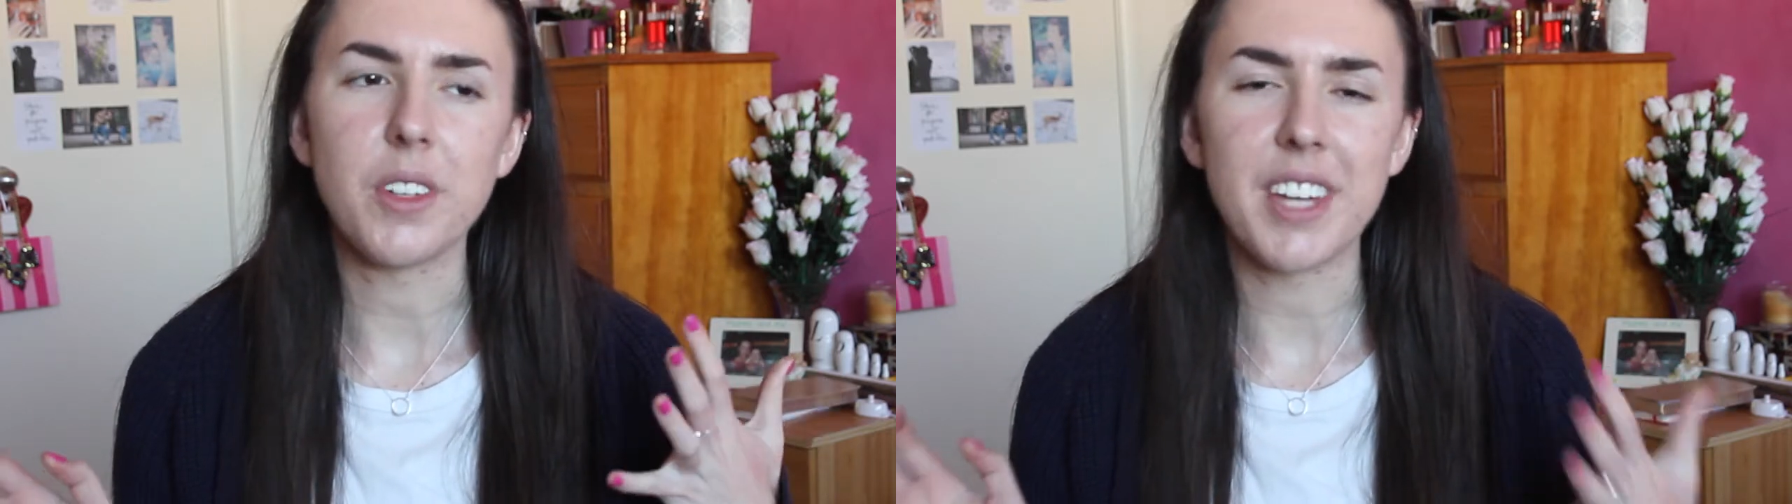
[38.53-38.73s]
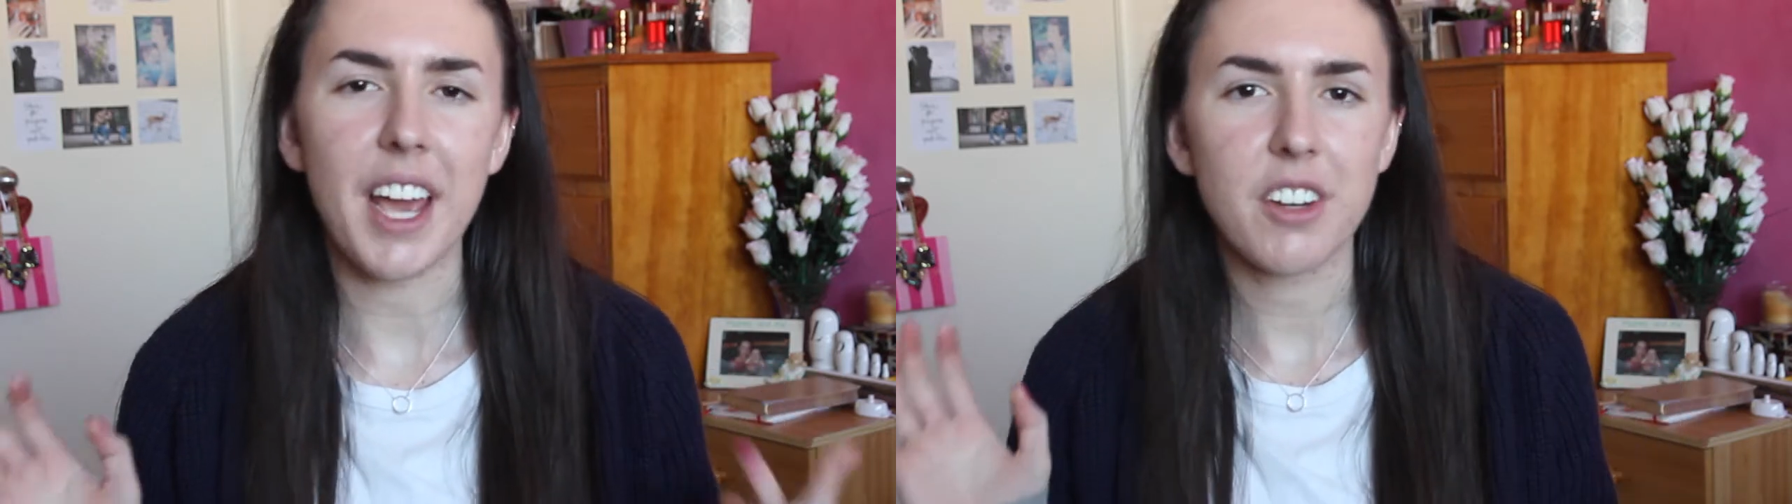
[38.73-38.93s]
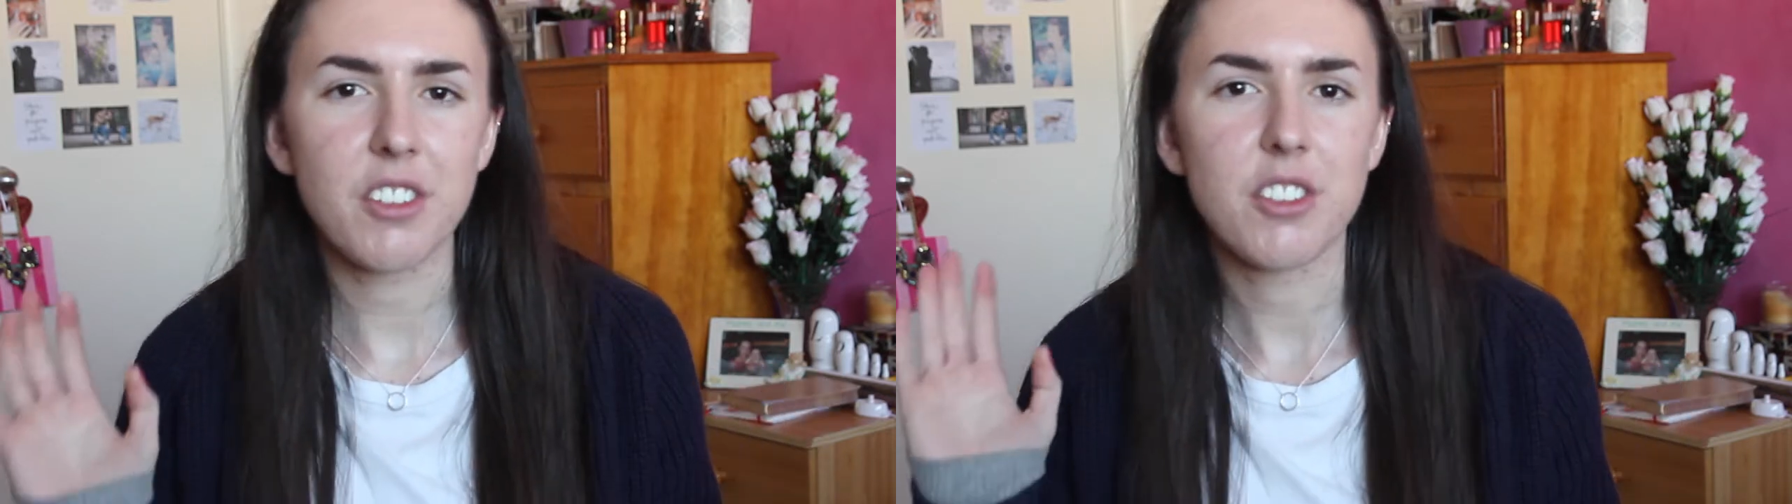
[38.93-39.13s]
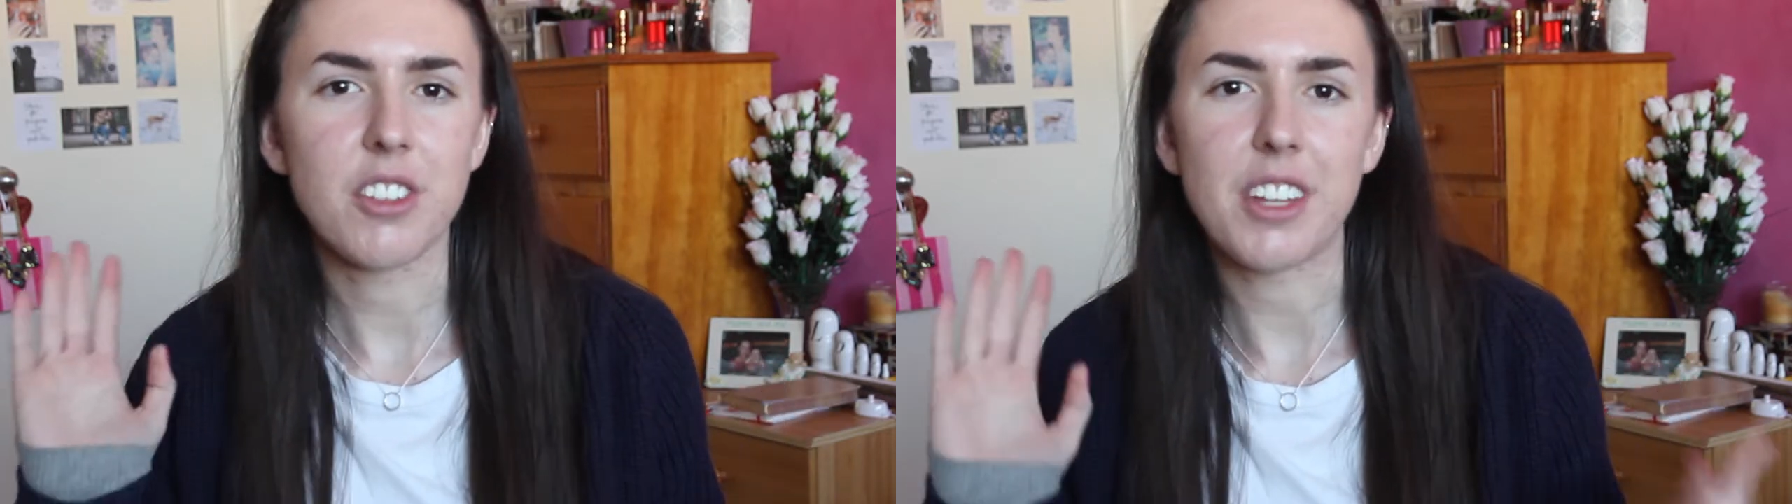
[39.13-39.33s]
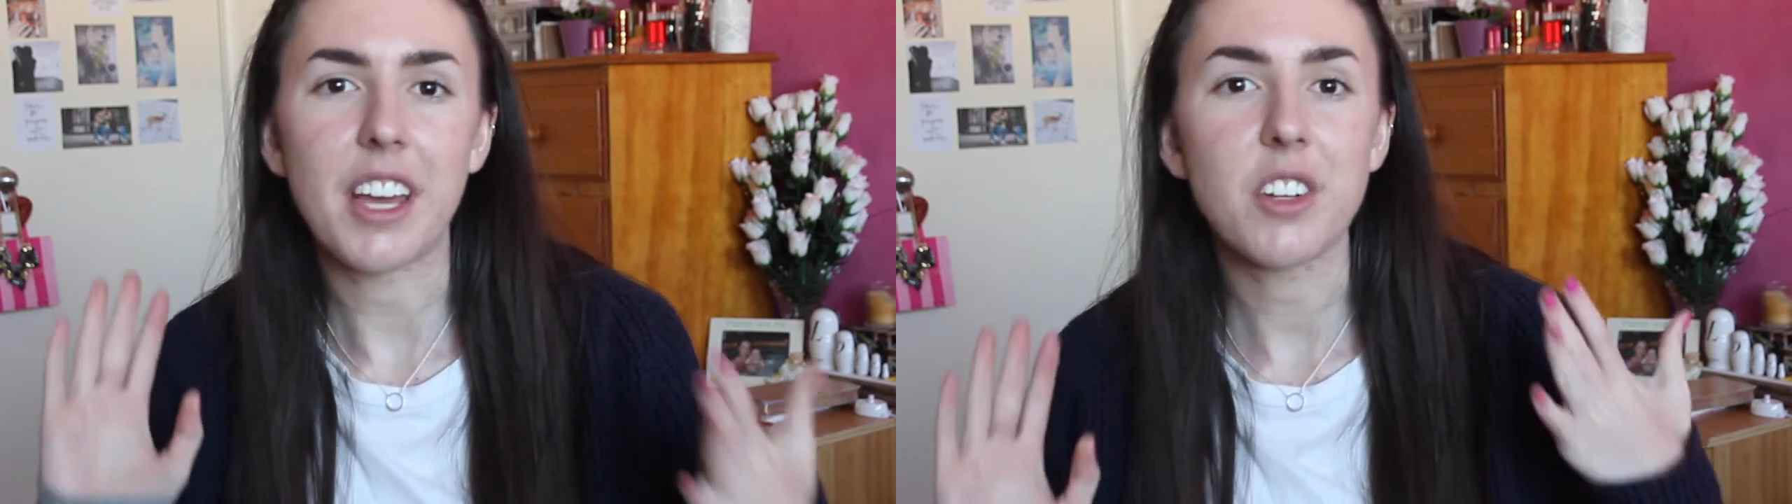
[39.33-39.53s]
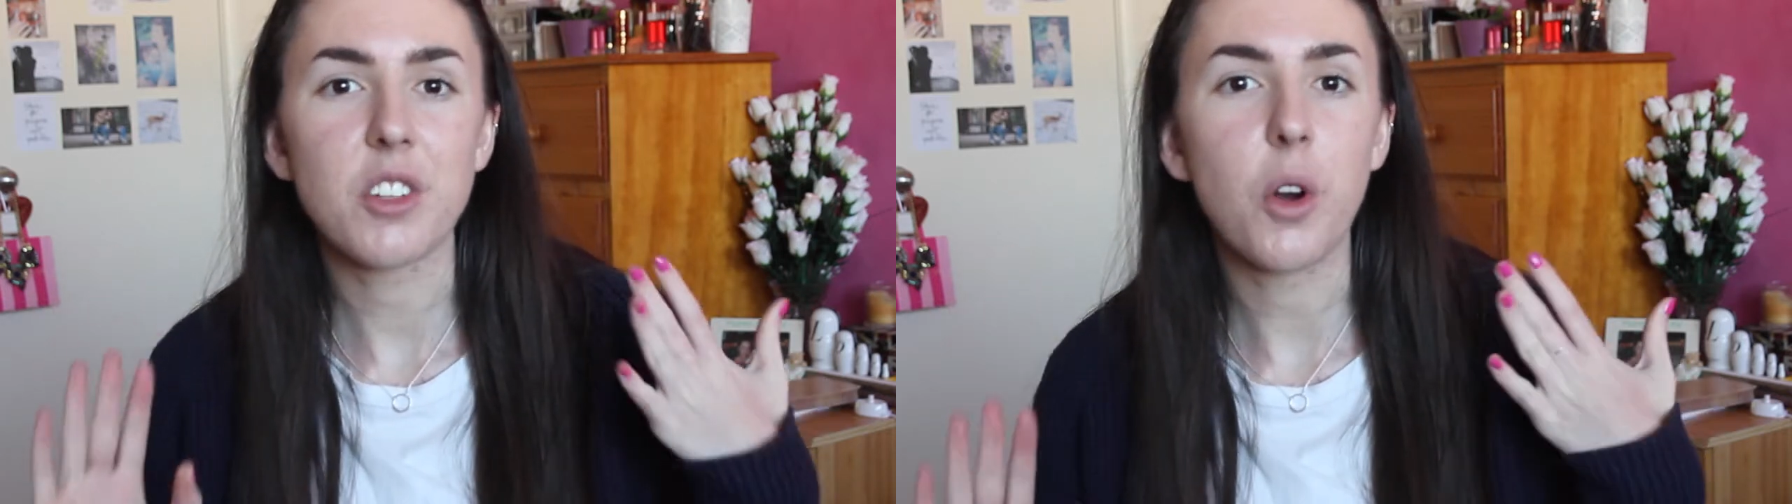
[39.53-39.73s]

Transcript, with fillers: dash slash